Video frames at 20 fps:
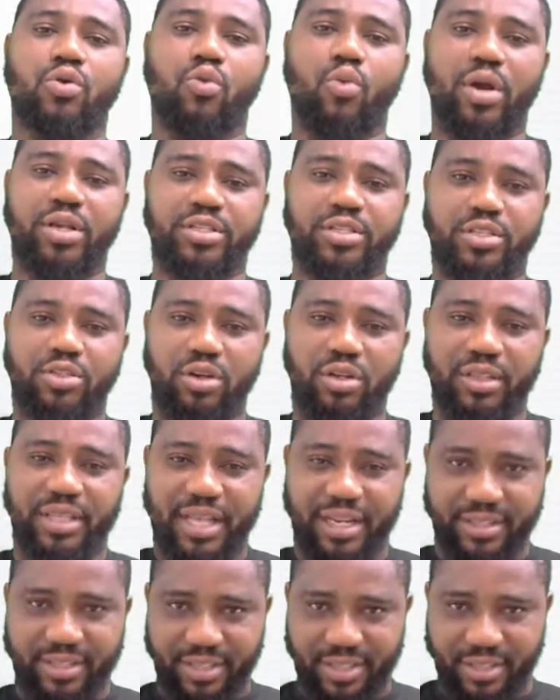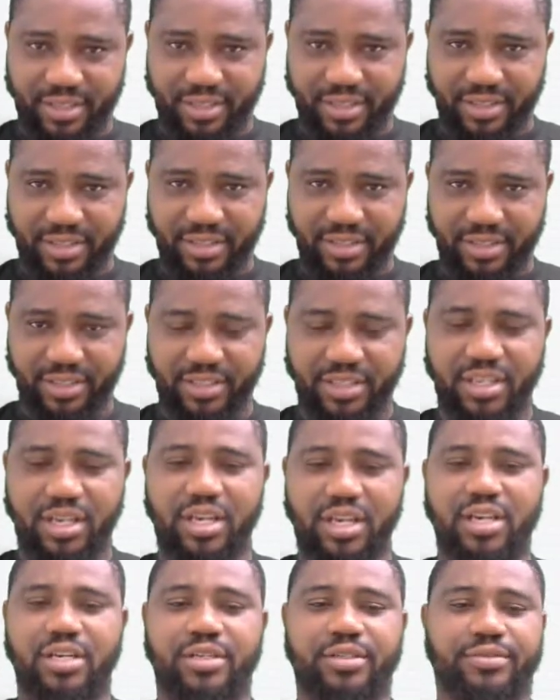Question 36.
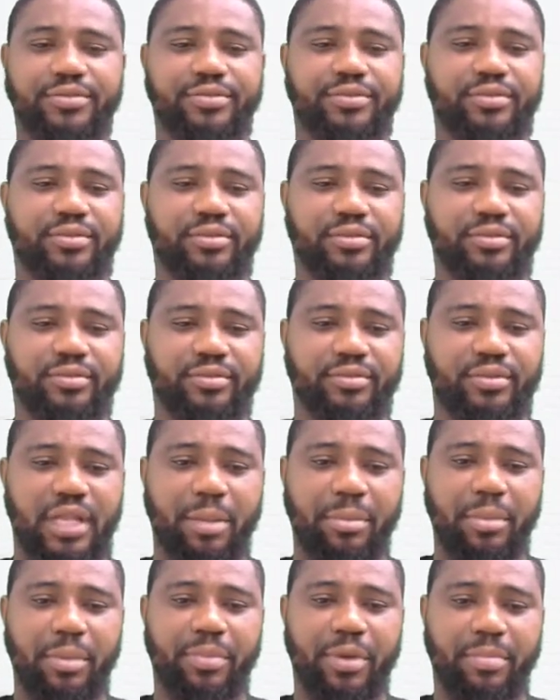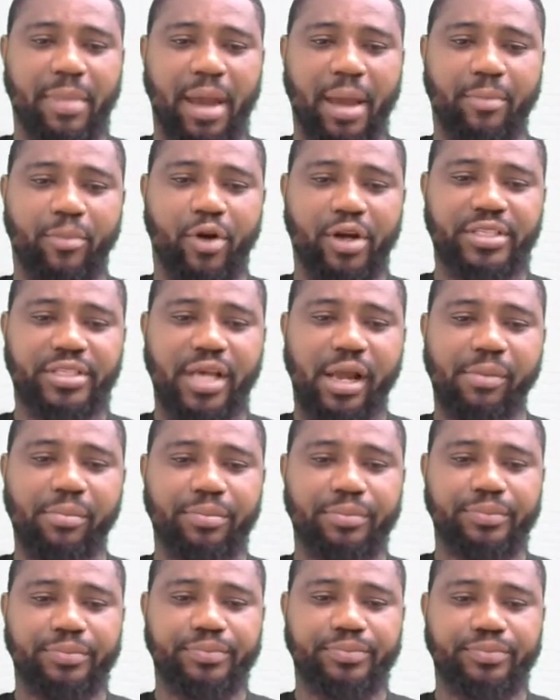Let me pick my pointer.
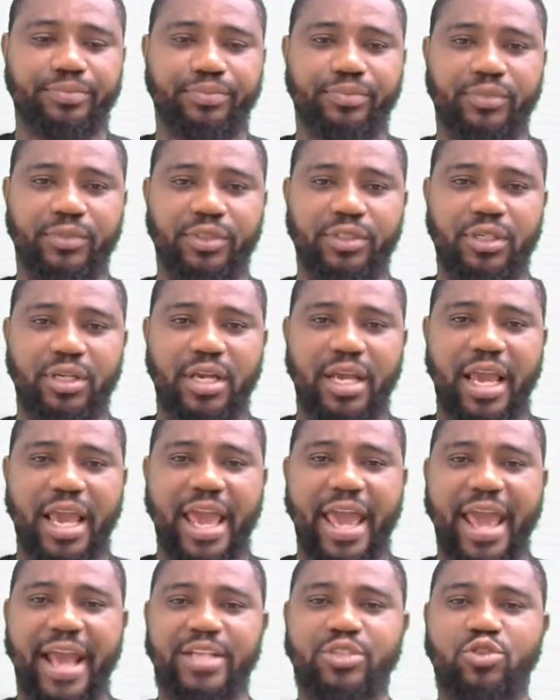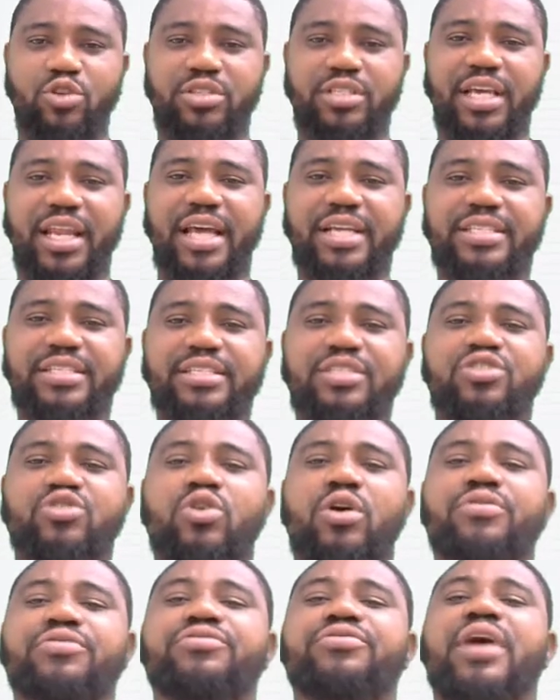Exoskeleton is
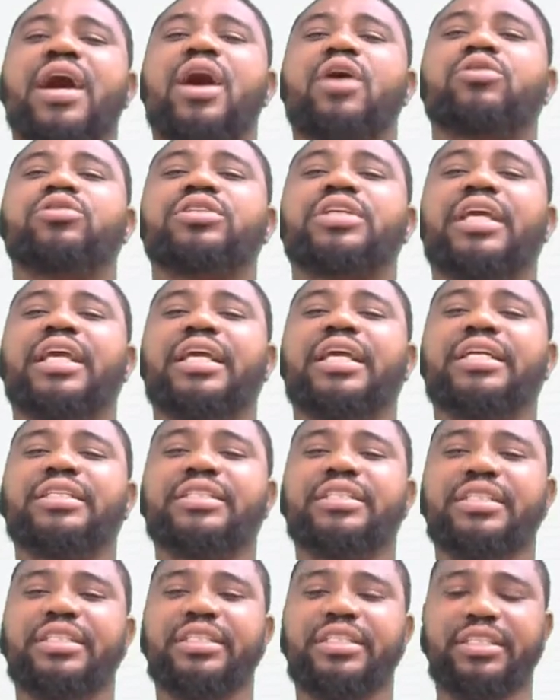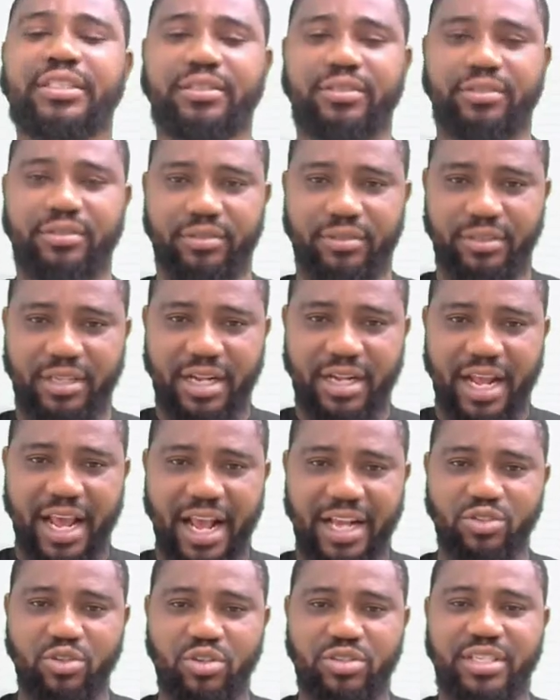not found in the.
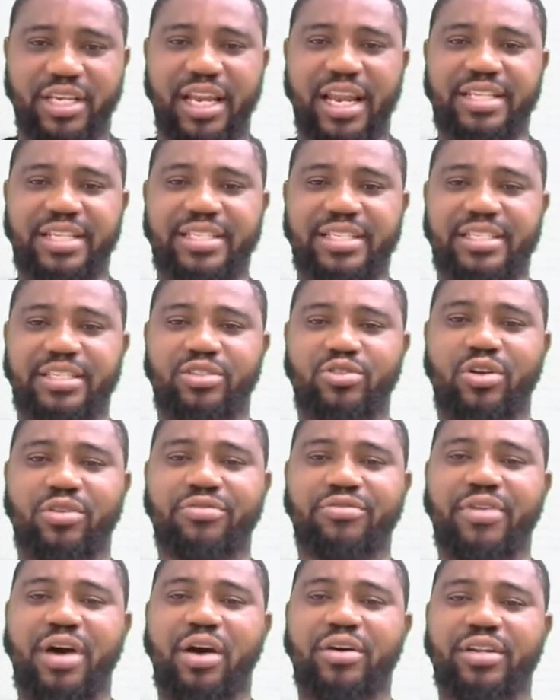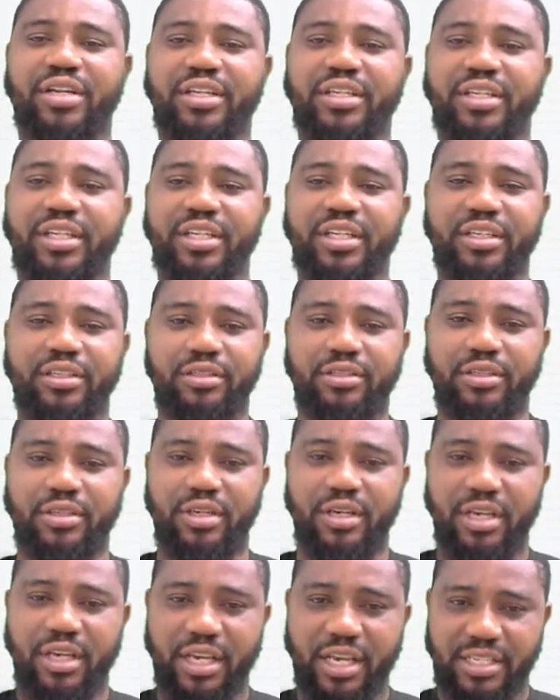
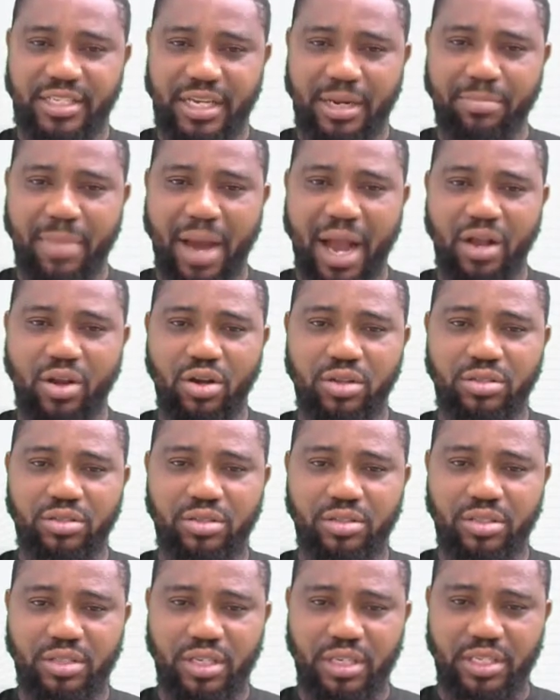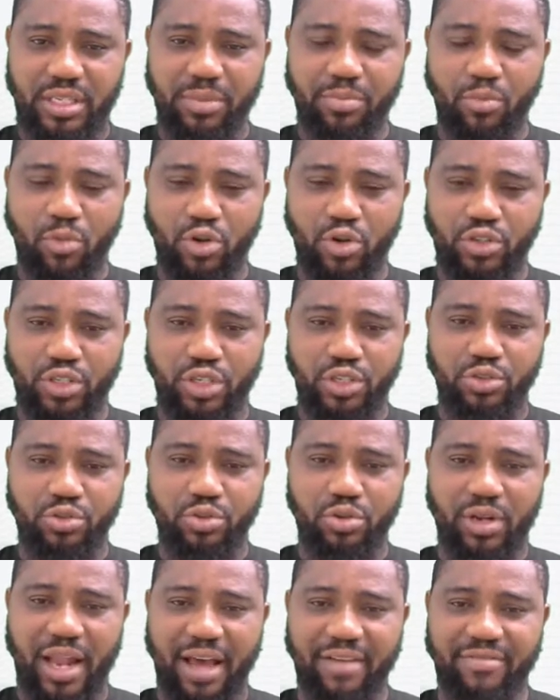Is it a maggot? Is it a
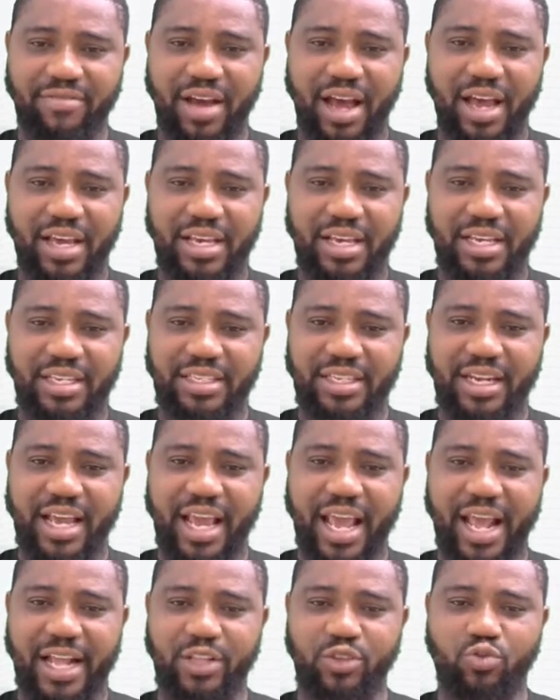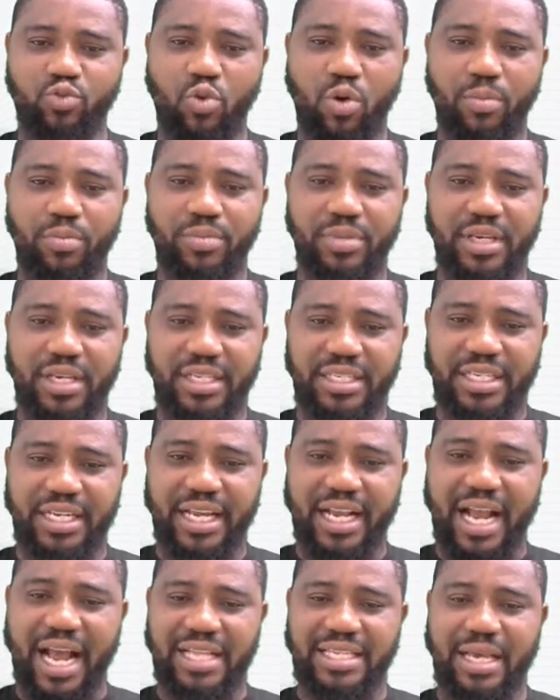mosquito larva? Is it an earthworm? Is it
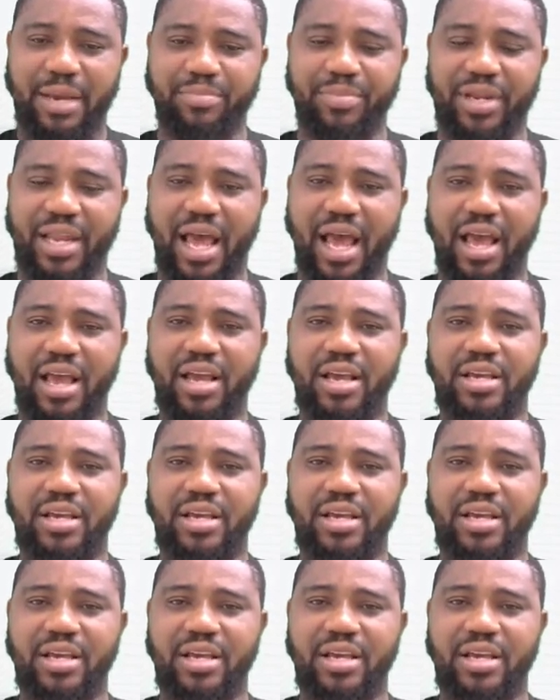a caterpillar?